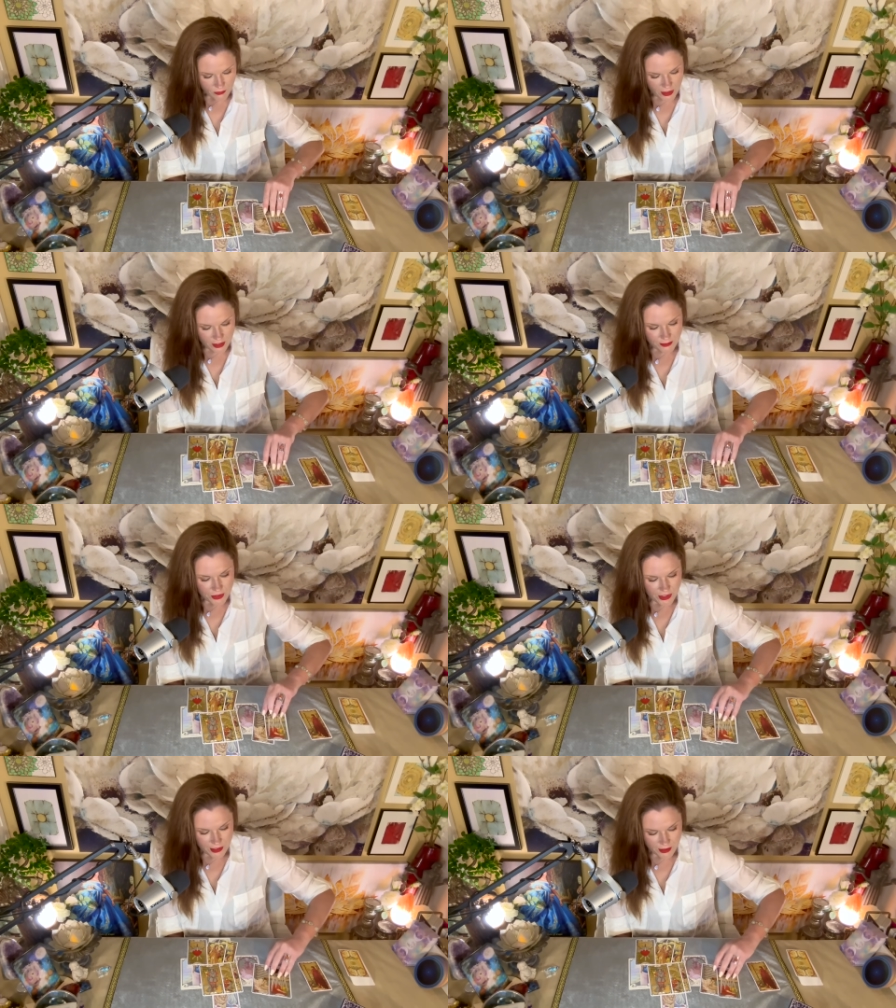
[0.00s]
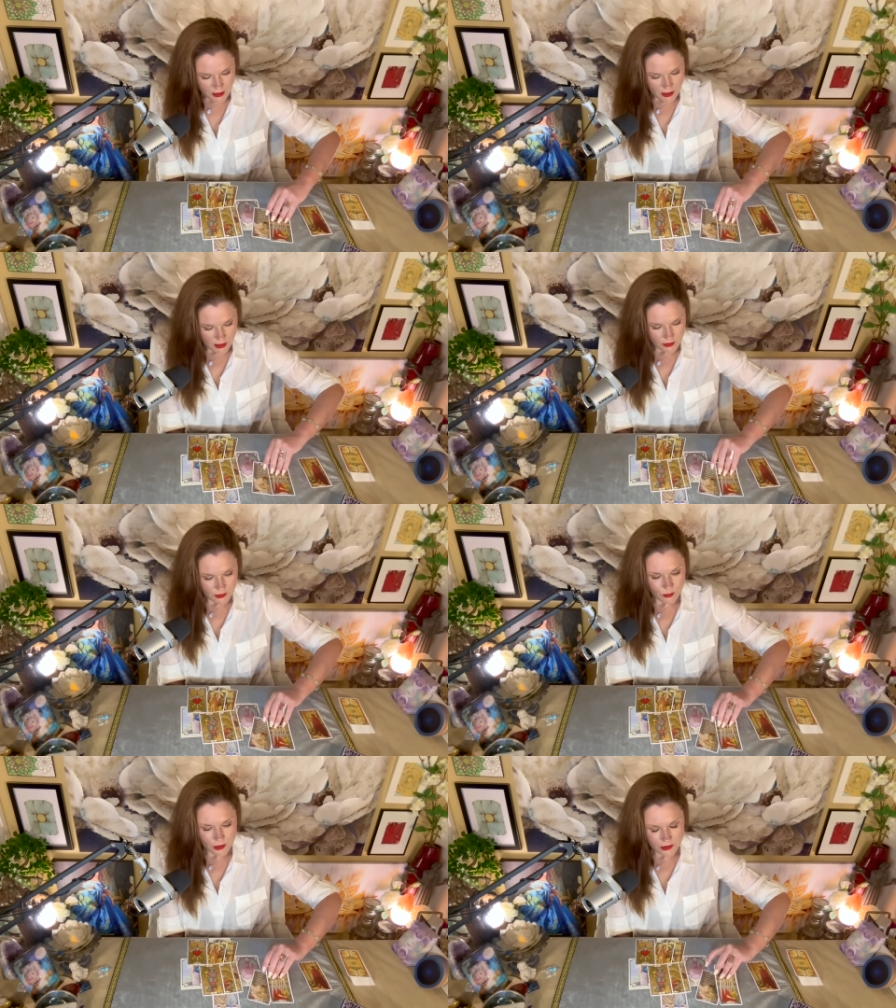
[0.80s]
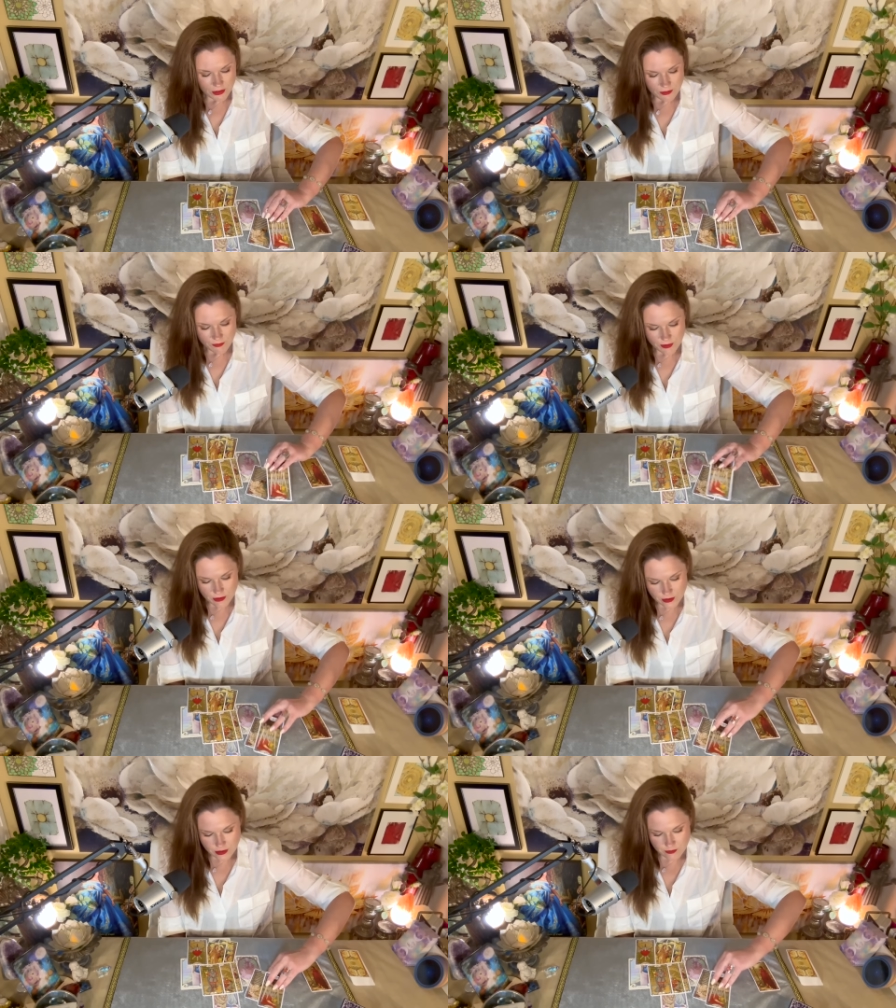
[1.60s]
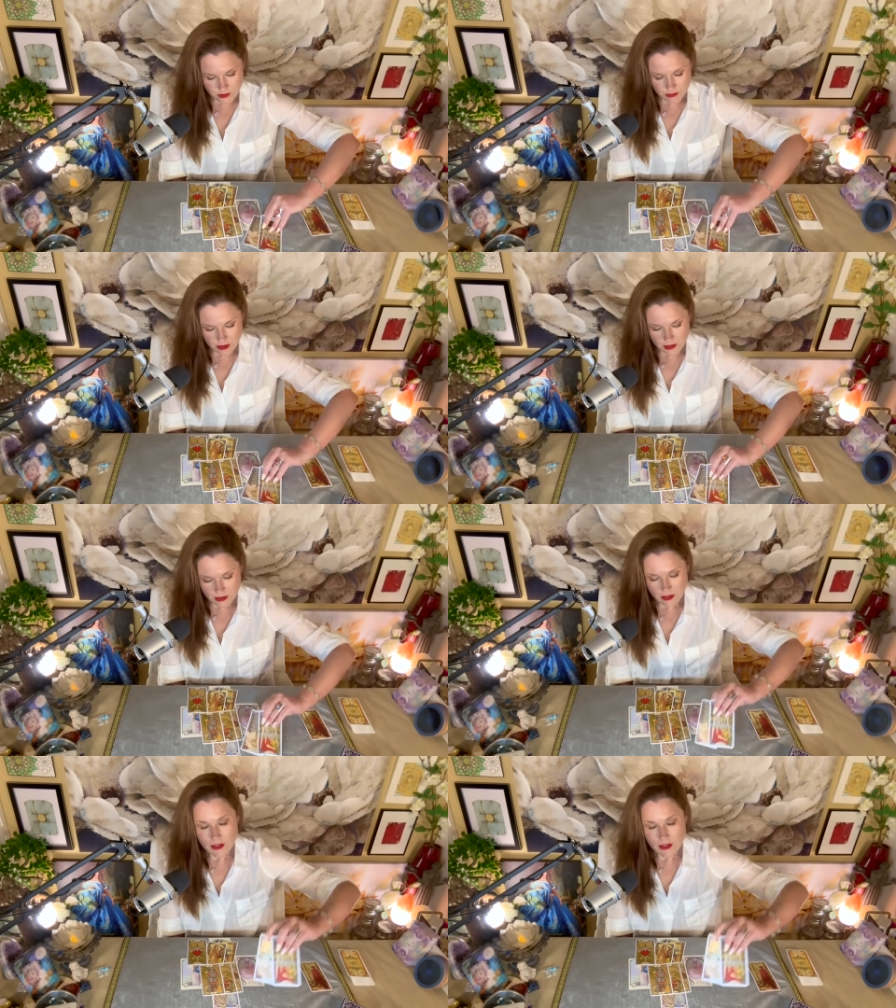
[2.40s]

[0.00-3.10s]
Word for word: I'm seeing the worst fears of your mind.